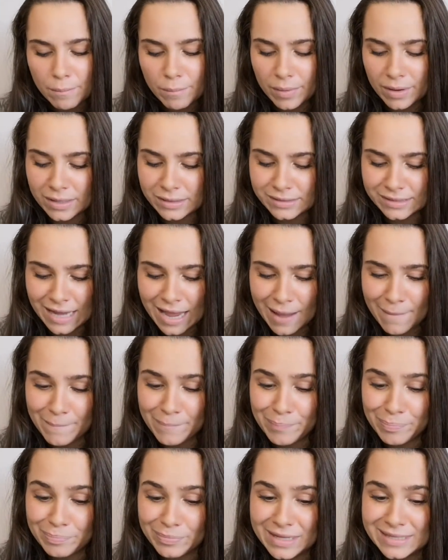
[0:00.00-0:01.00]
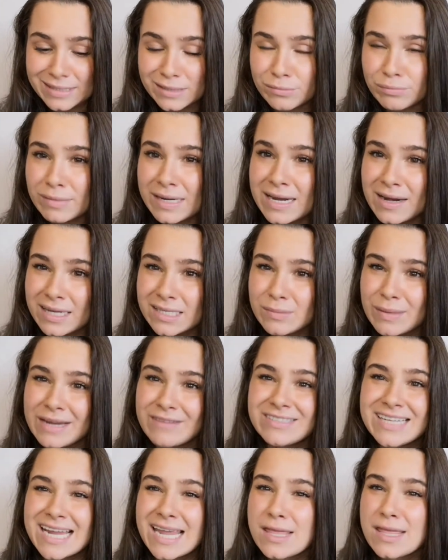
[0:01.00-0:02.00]
But it's a really nice way
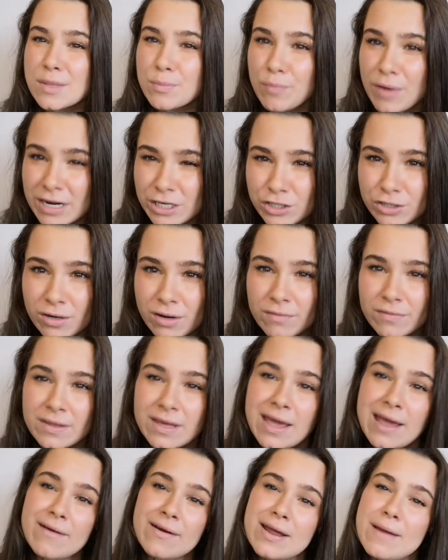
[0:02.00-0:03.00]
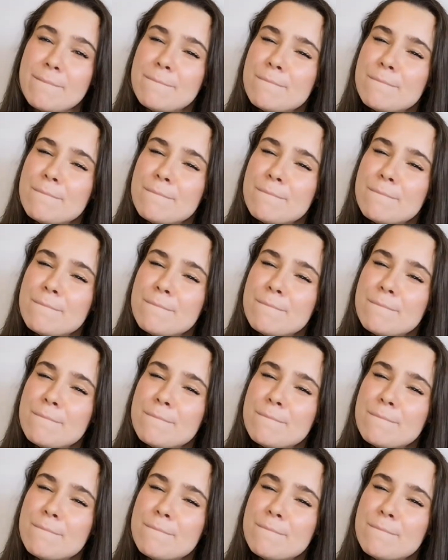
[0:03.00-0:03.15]
of taking the pressure off the area,